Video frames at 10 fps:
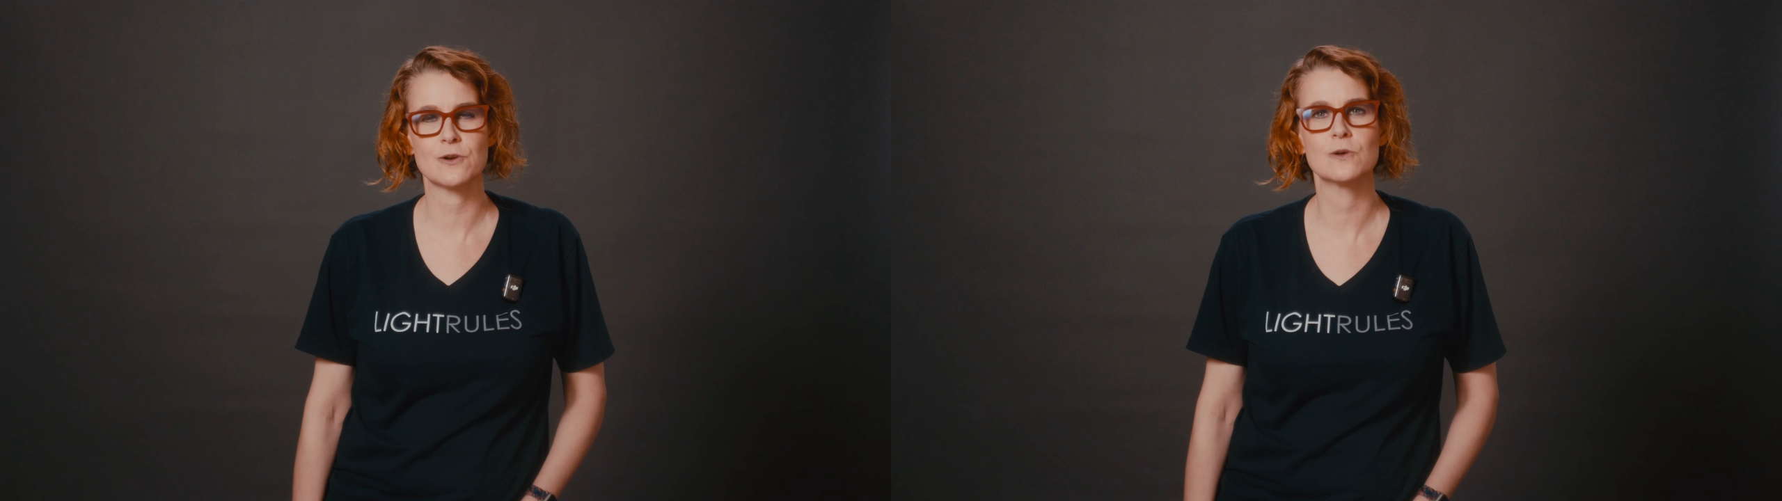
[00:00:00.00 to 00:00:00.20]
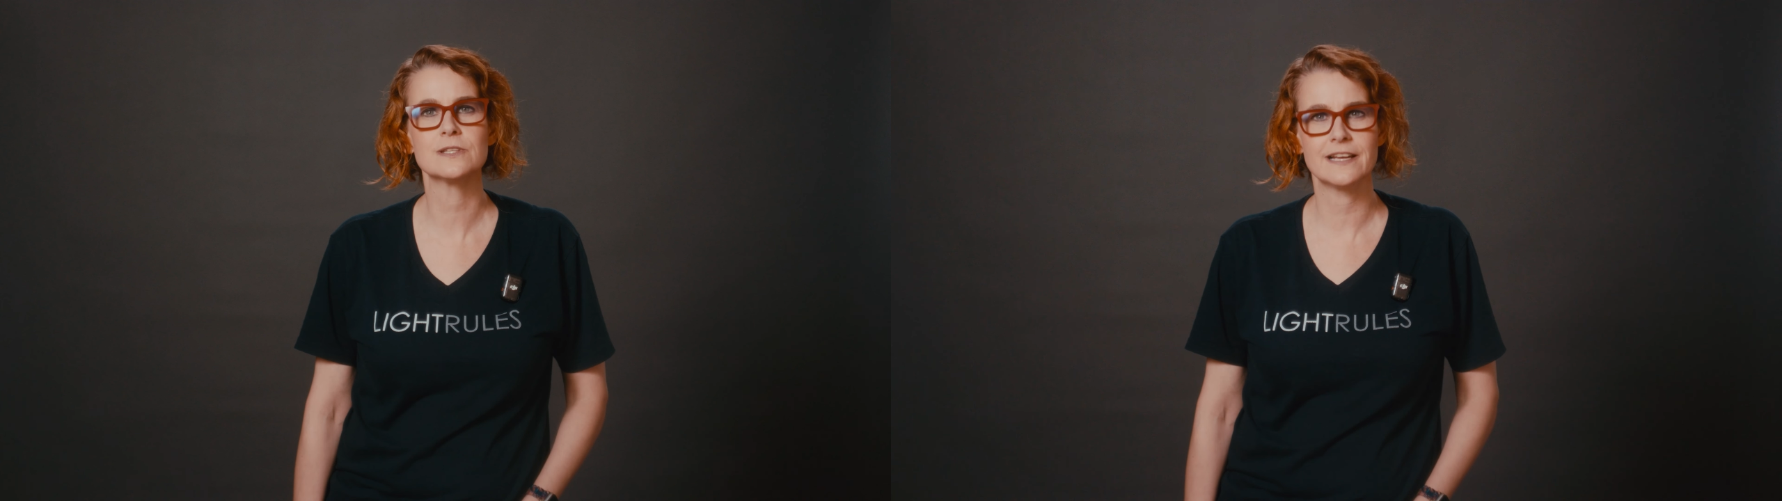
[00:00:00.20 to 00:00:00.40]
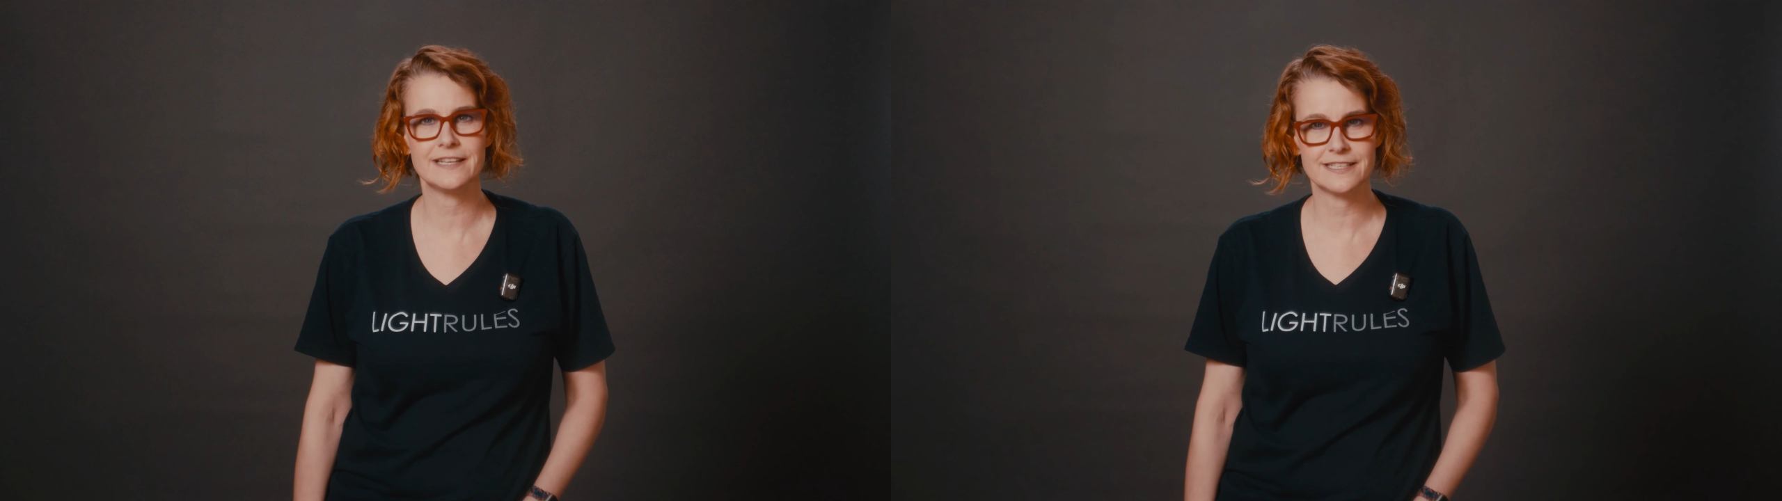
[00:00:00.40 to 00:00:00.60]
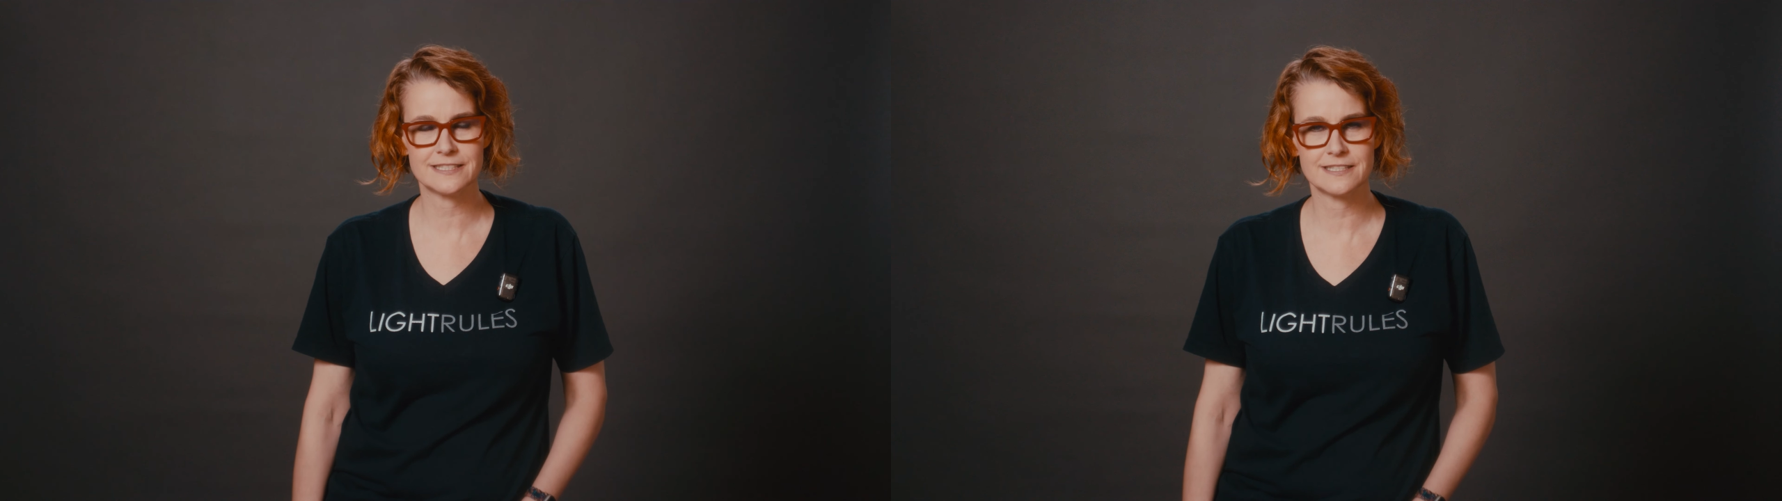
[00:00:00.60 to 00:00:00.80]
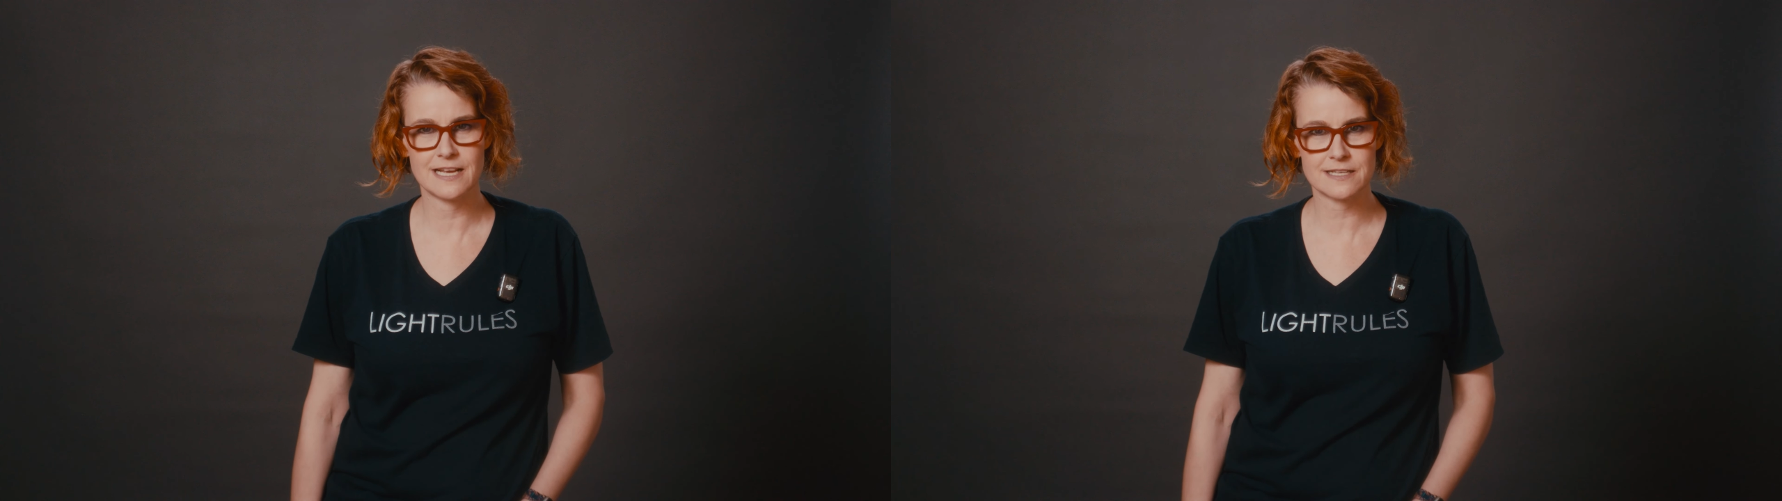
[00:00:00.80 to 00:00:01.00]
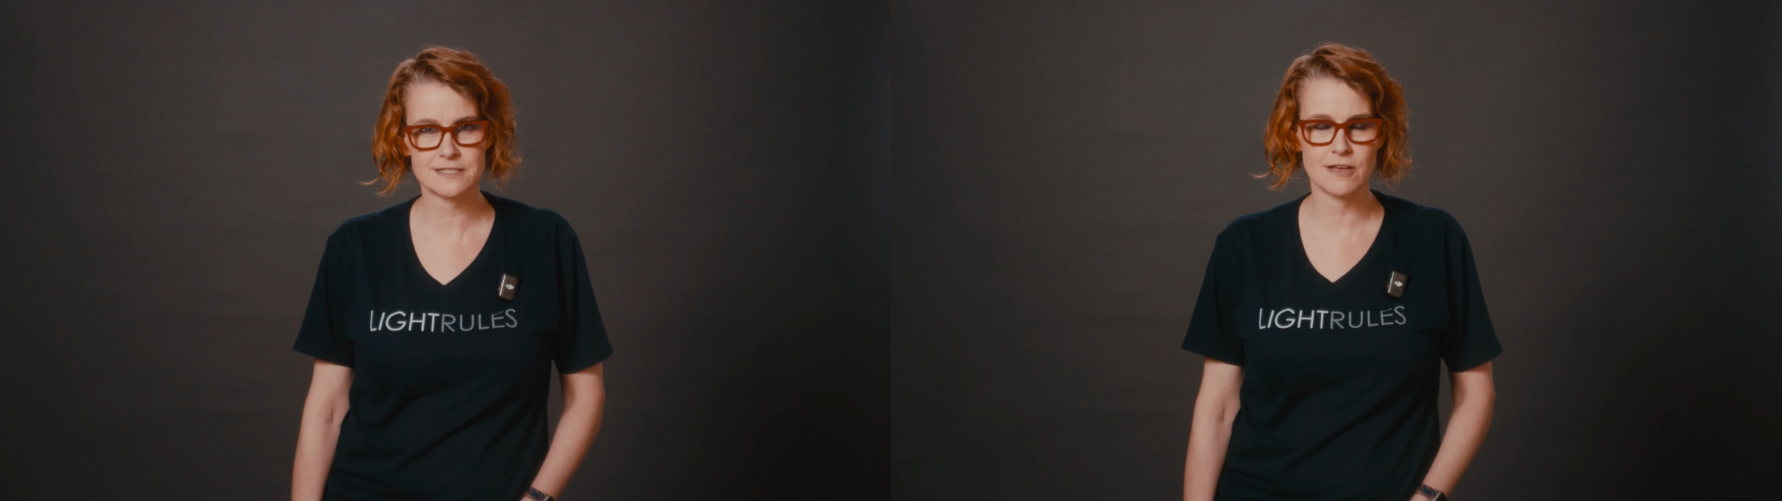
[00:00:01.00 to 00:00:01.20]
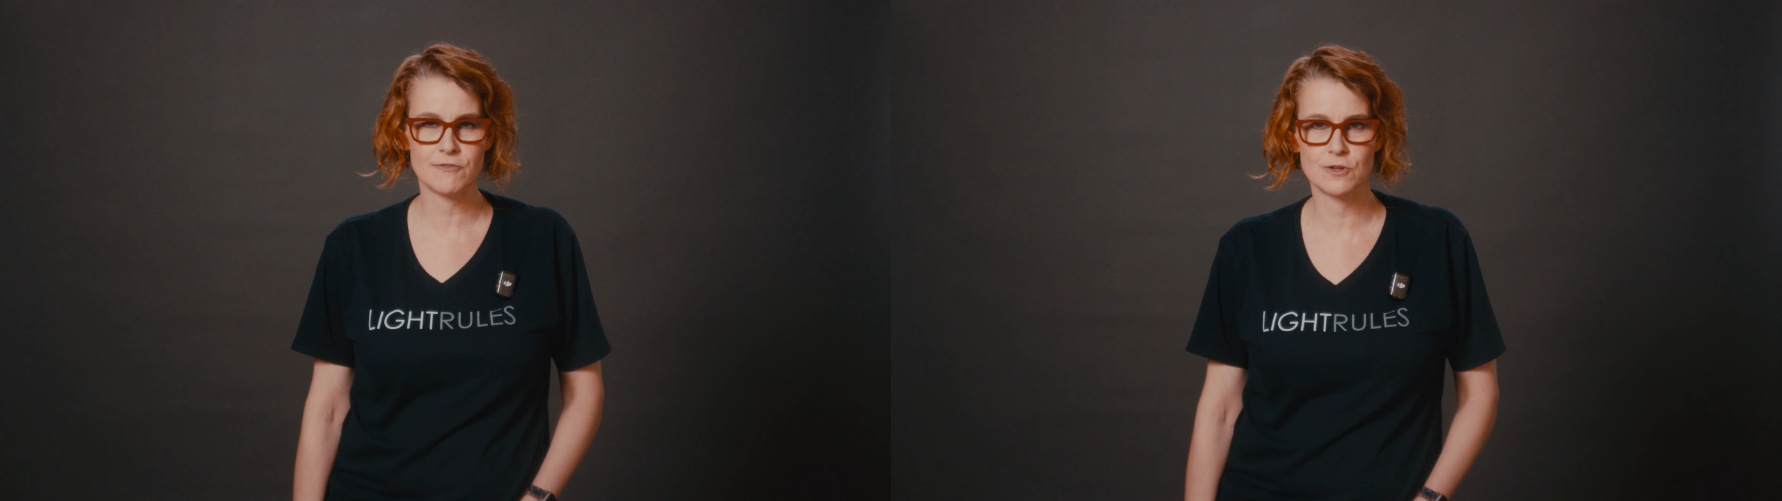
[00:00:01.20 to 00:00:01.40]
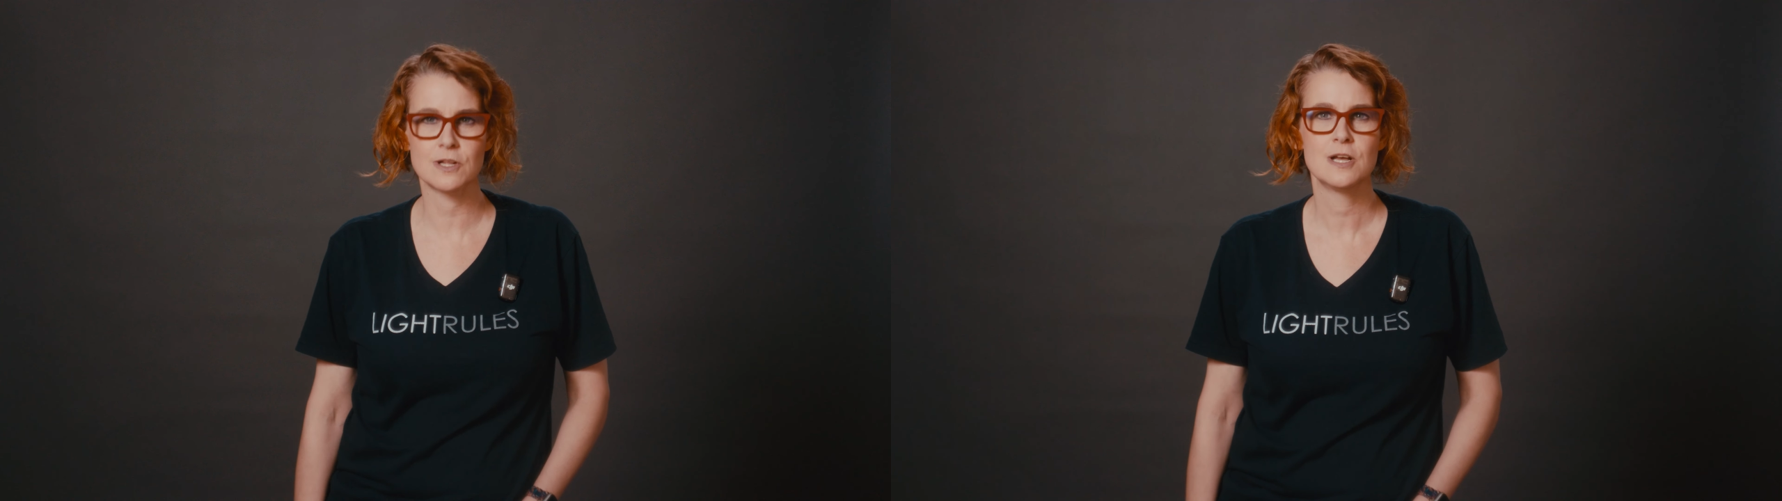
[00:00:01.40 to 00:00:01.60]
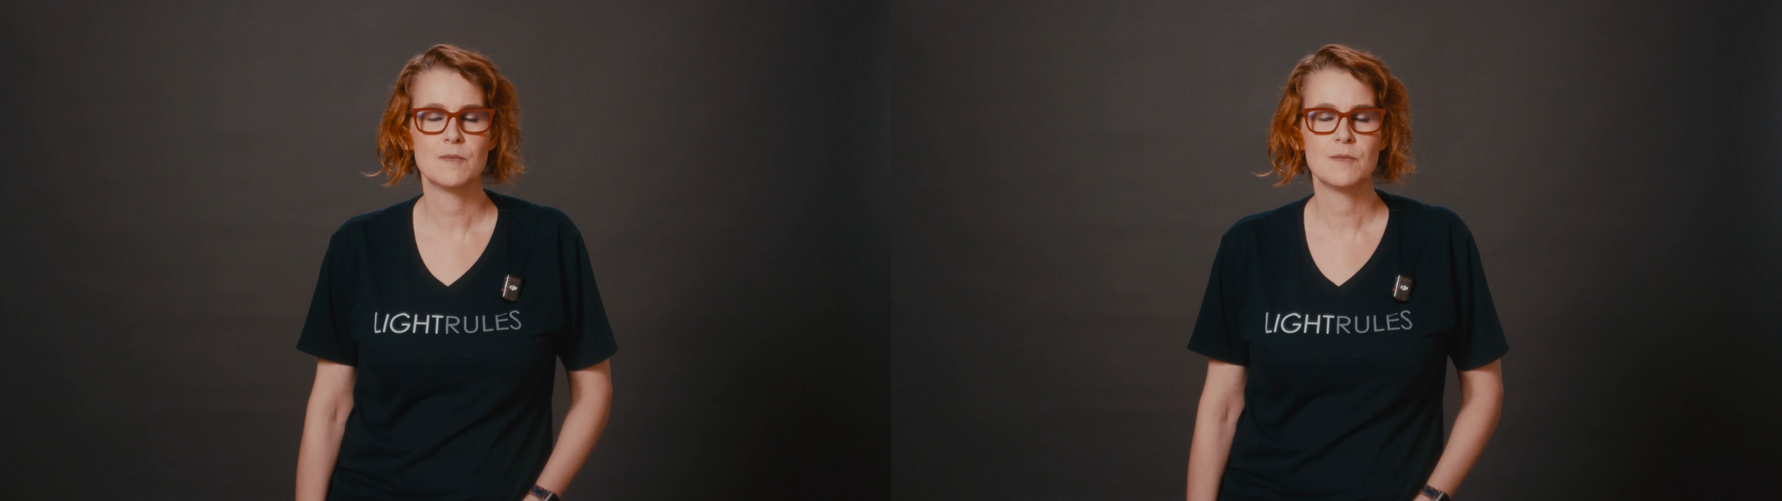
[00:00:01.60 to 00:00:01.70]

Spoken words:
own lighting to the next level